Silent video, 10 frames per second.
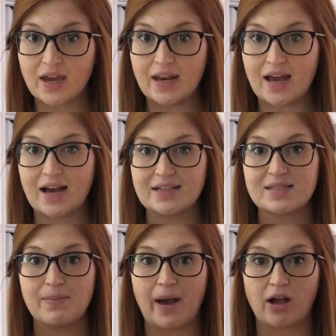And it has
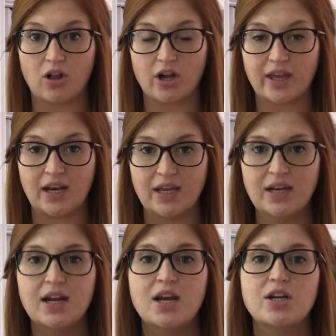the back lock in it.
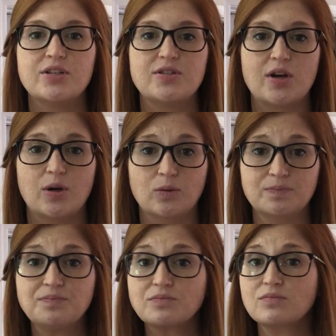So
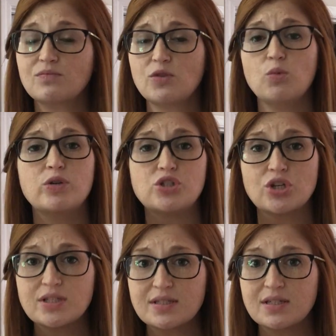with
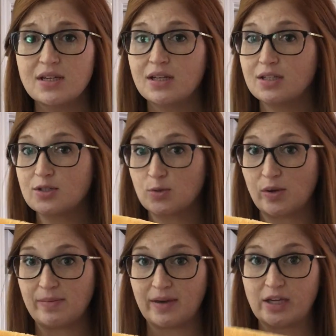just
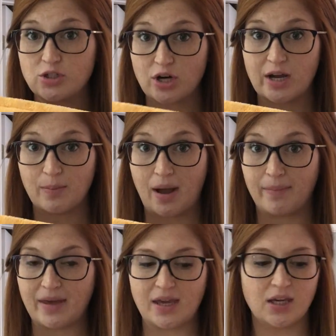sweeping, dry
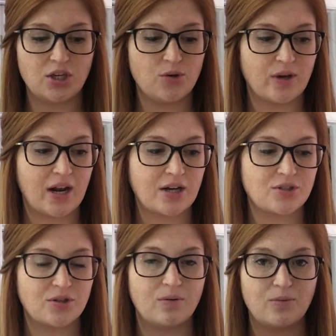mopping, you can
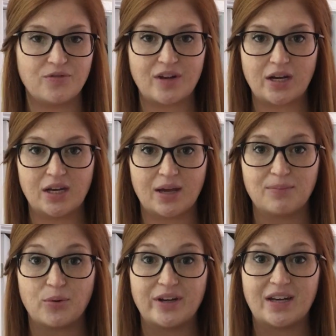actually remove
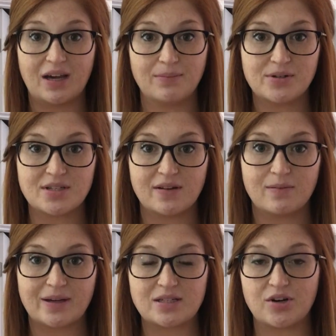99.9% of the
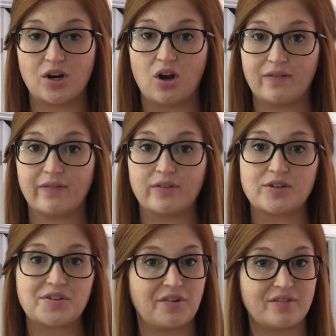bacteria off of your
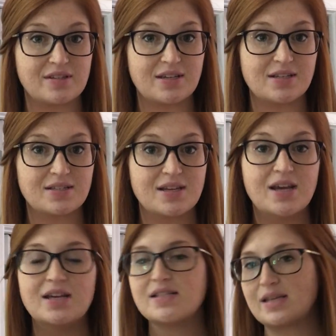surfaces.
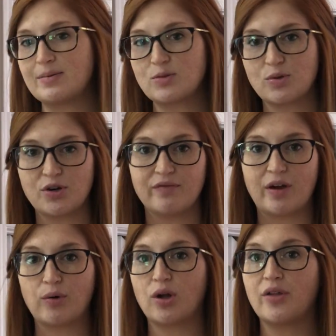Same as with your
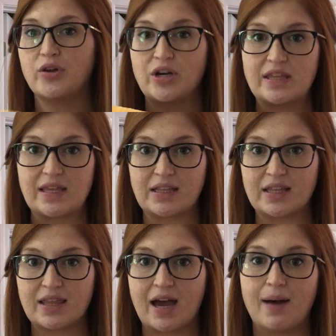EnviroCloth or anything
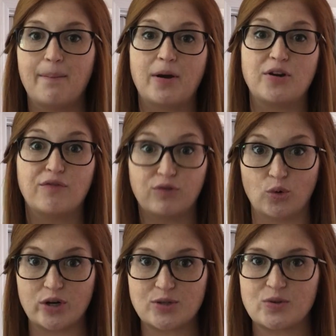like that, but your
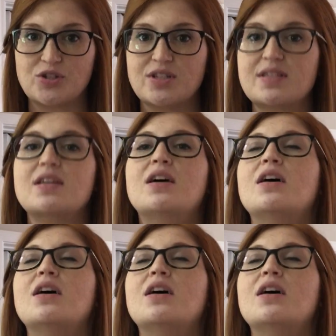floors, which is